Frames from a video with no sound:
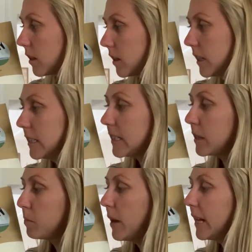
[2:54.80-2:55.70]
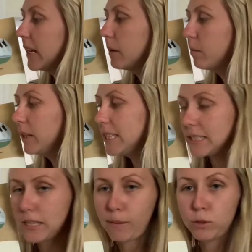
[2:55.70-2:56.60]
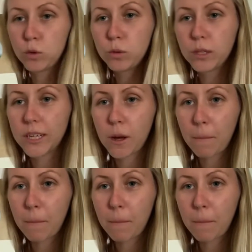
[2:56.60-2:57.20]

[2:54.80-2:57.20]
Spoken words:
He says, Penny, please stop drooling on